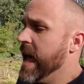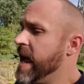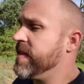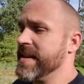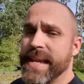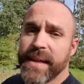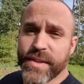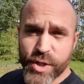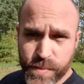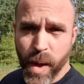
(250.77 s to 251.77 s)
and then take
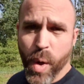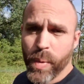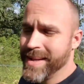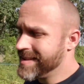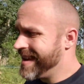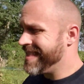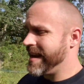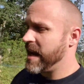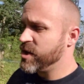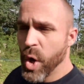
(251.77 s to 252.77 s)
the small ones
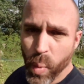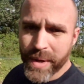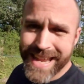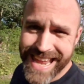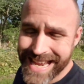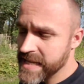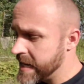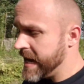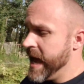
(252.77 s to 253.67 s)
that I don't want to eat